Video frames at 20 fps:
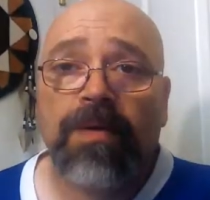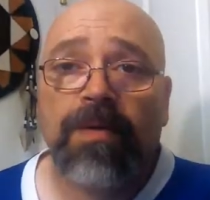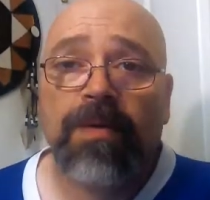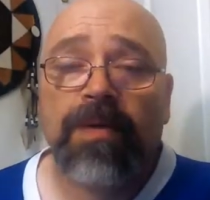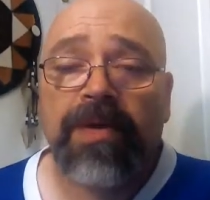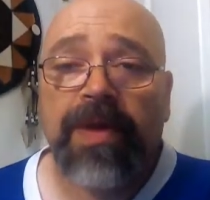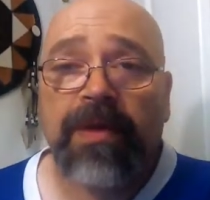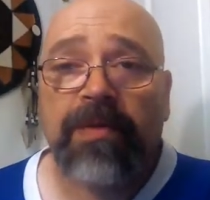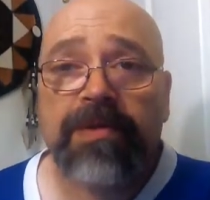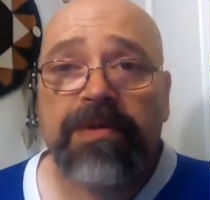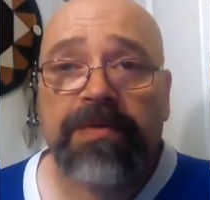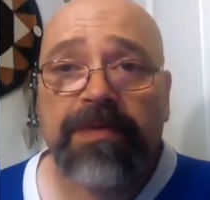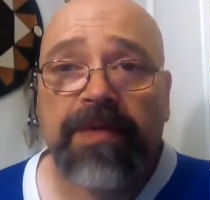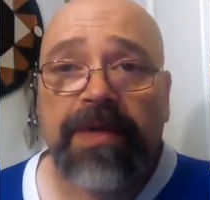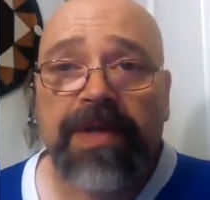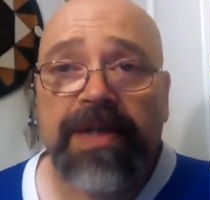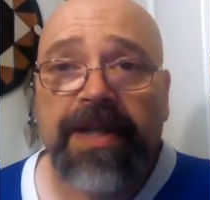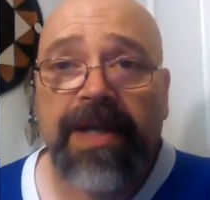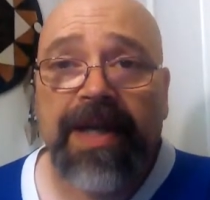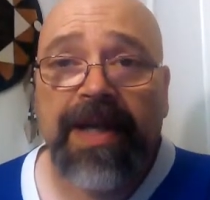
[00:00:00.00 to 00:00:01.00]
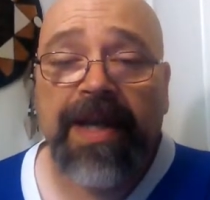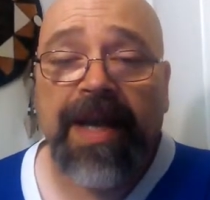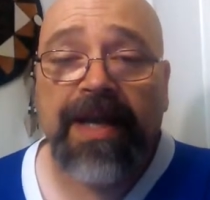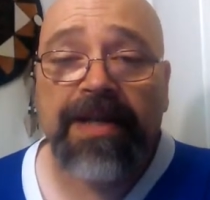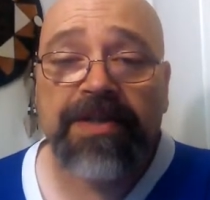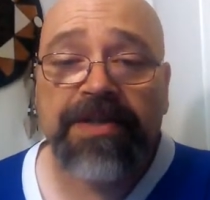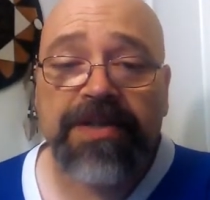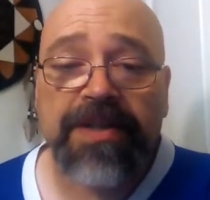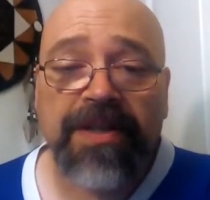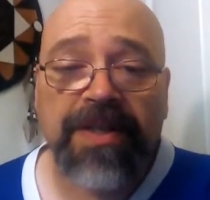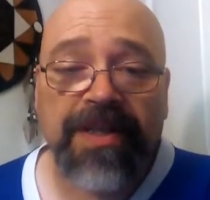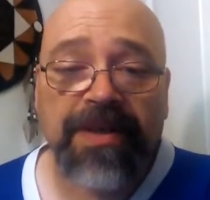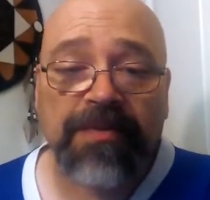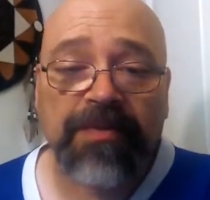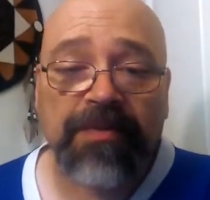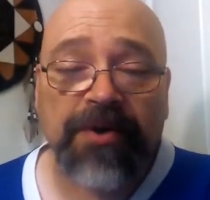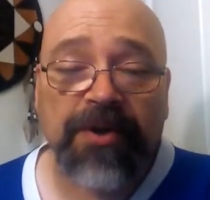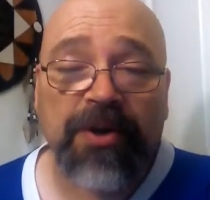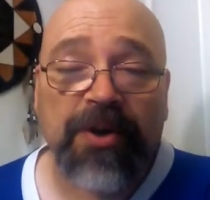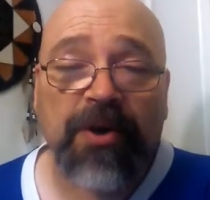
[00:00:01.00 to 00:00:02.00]
Well, that was fun. I actually
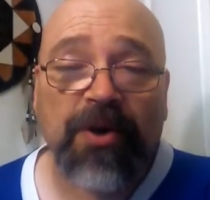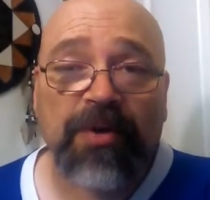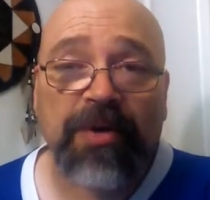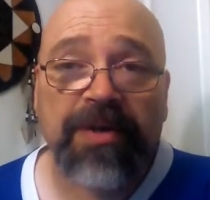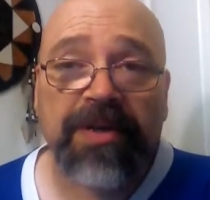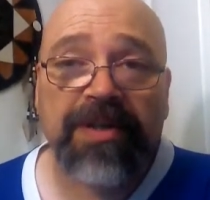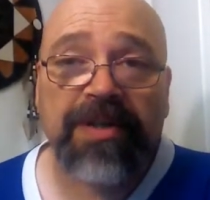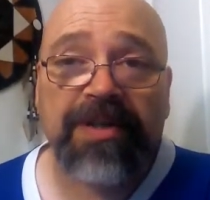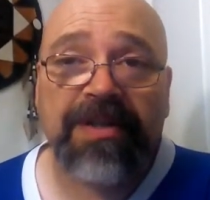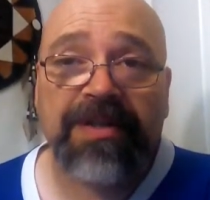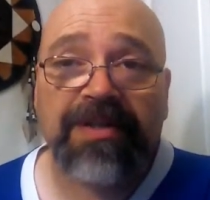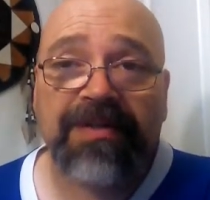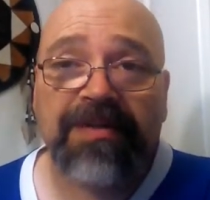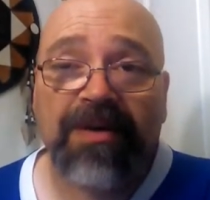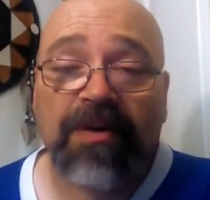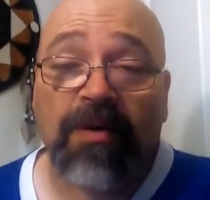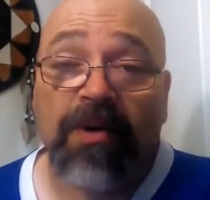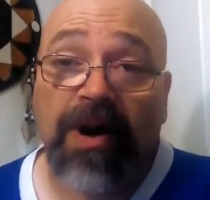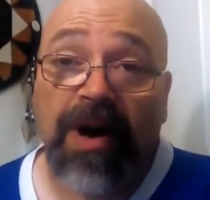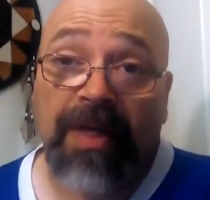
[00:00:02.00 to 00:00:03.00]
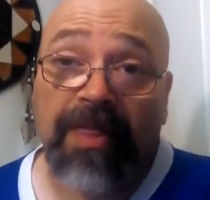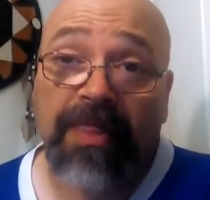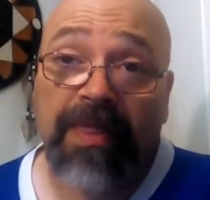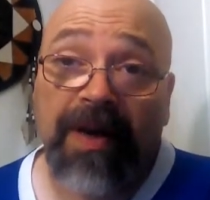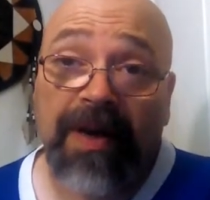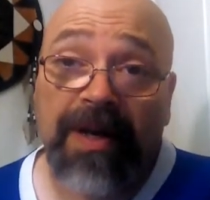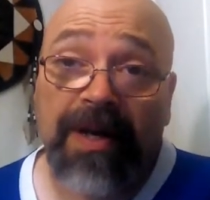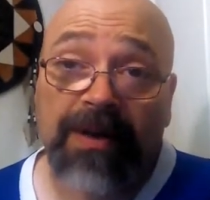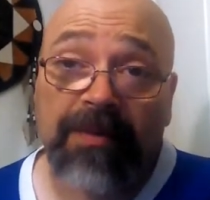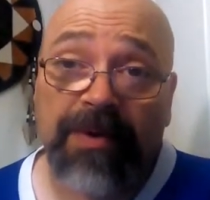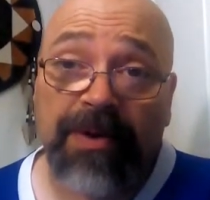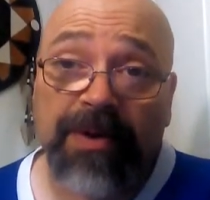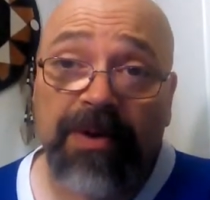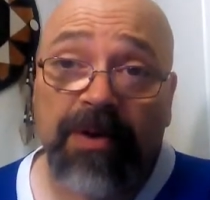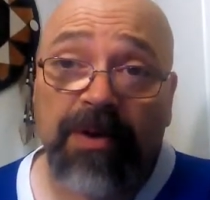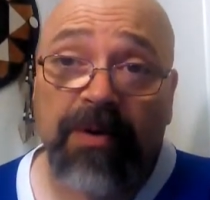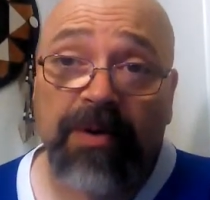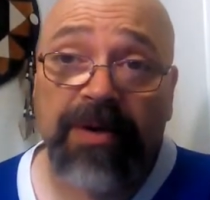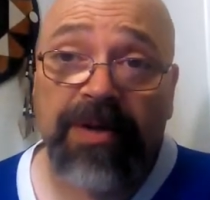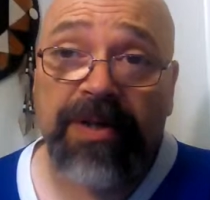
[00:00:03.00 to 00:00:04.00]
recorded, or I thought I
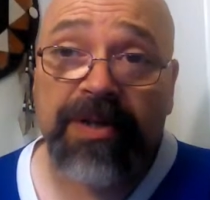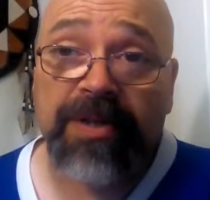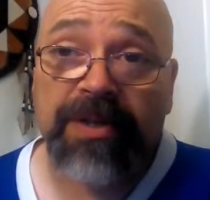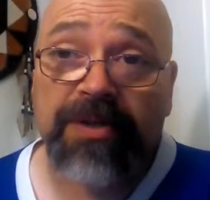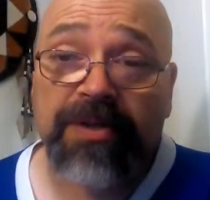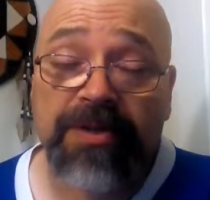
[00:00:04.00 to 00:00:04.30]
recorded,